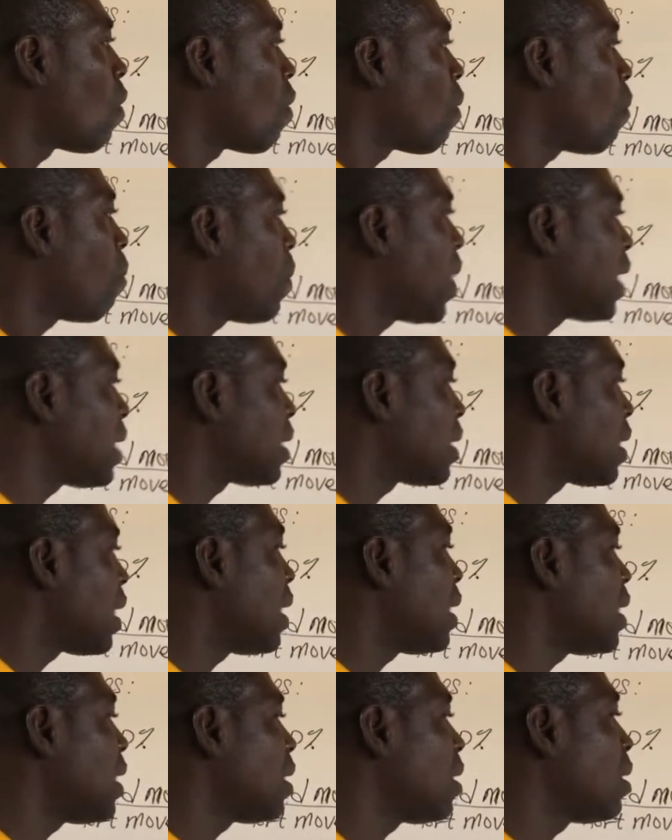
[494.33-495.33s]

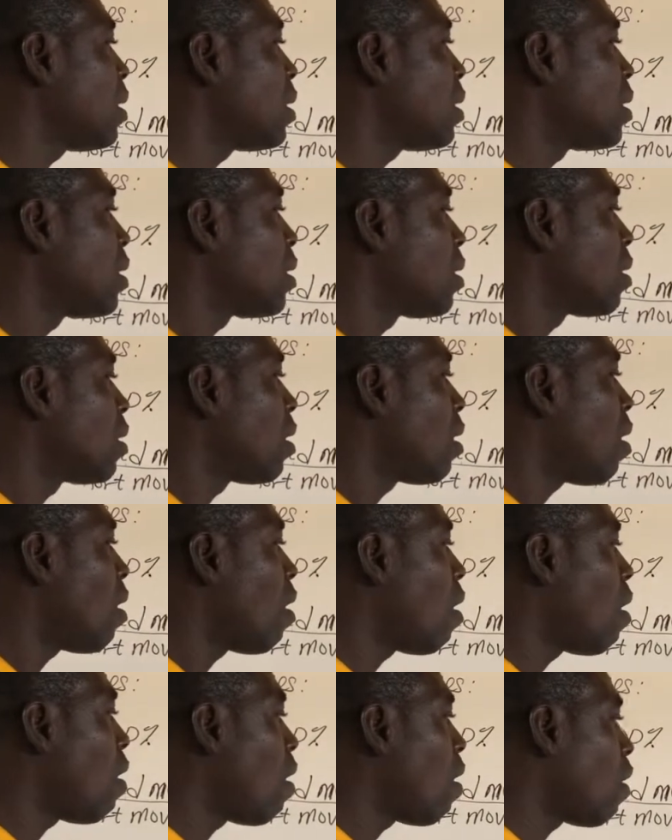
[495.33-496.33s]
maintaining
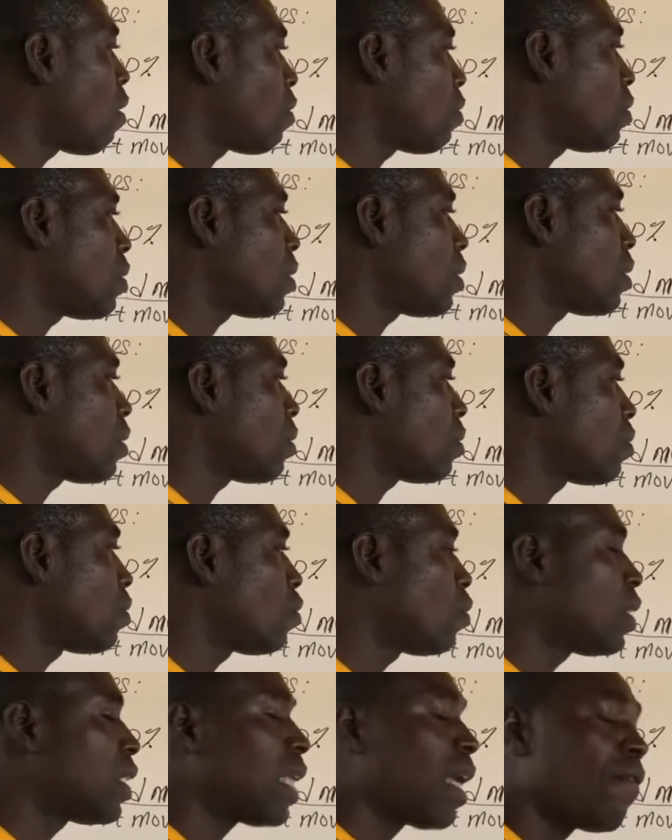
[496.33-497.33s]
or
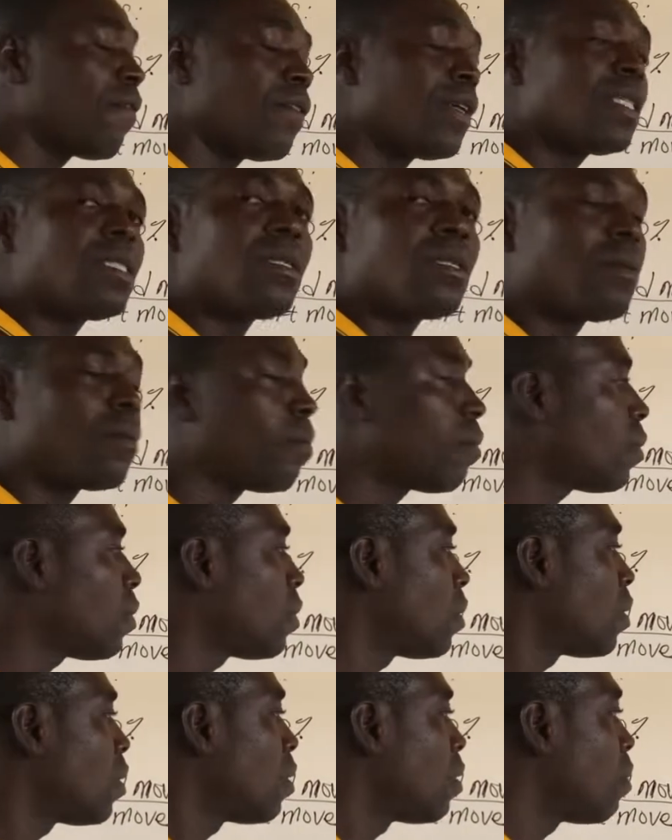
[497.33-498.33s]
to service
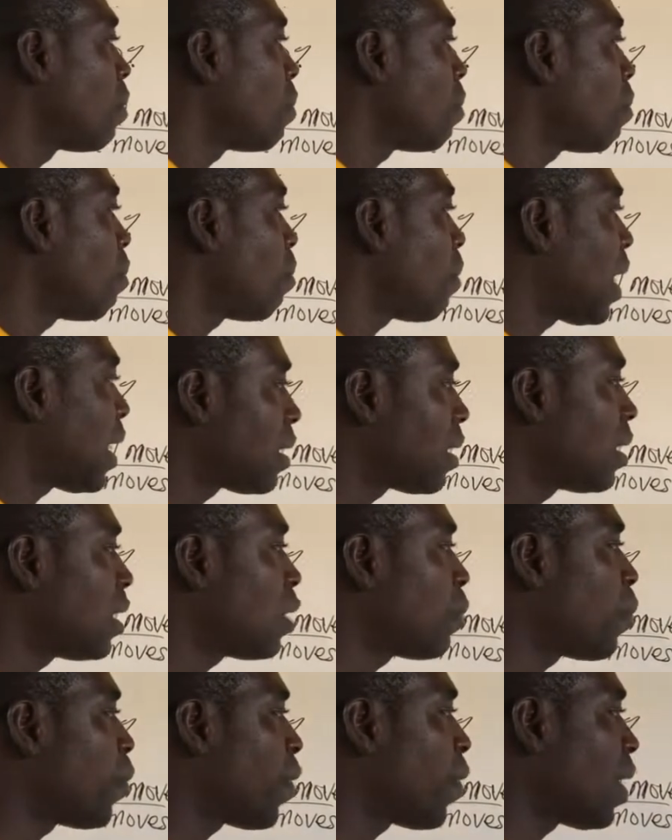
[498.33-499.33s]

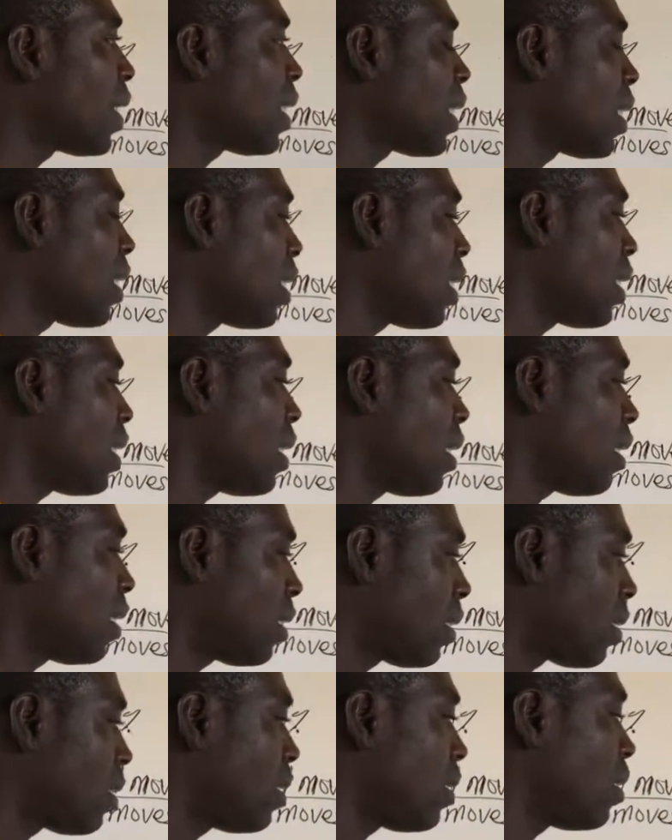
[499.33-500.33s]
machines periodically
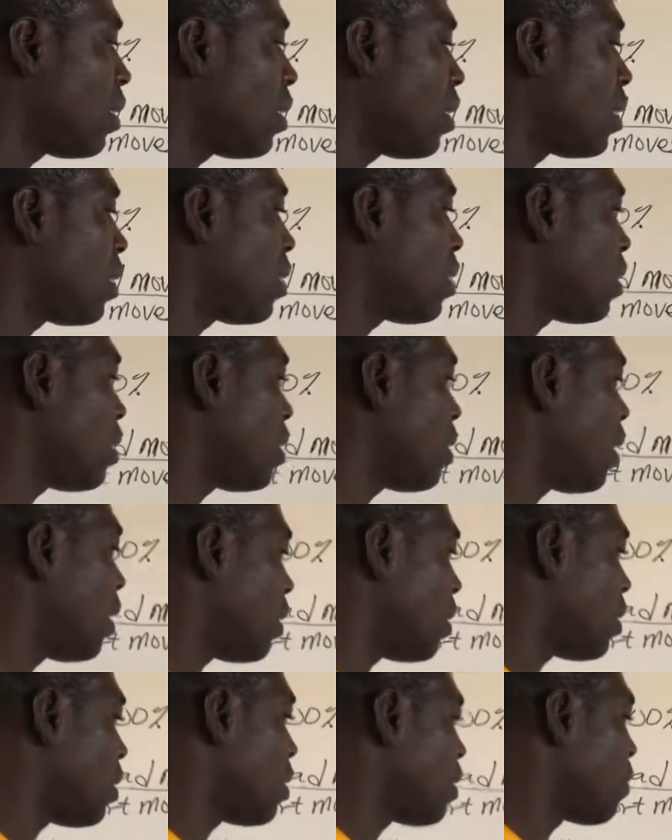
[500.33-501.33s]
is
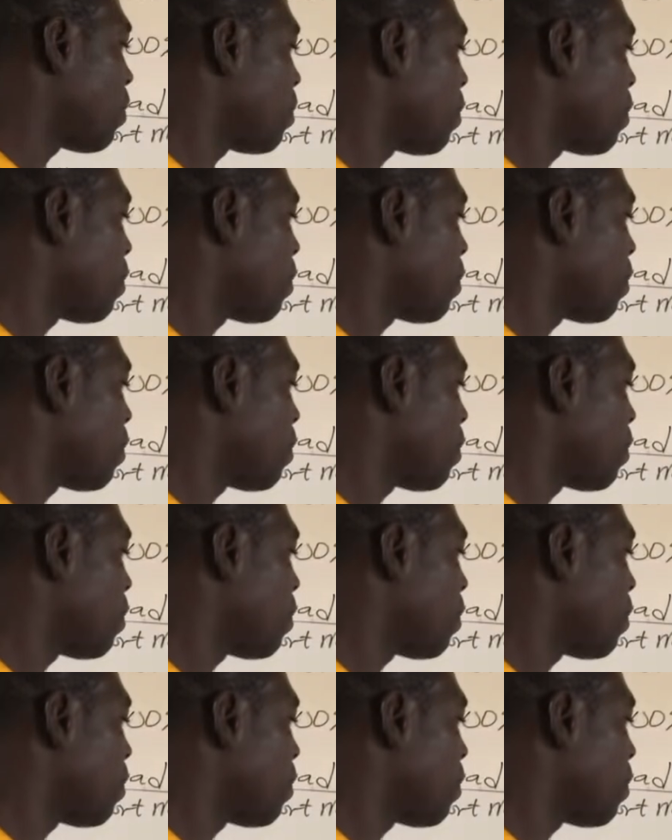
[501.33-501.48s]
this.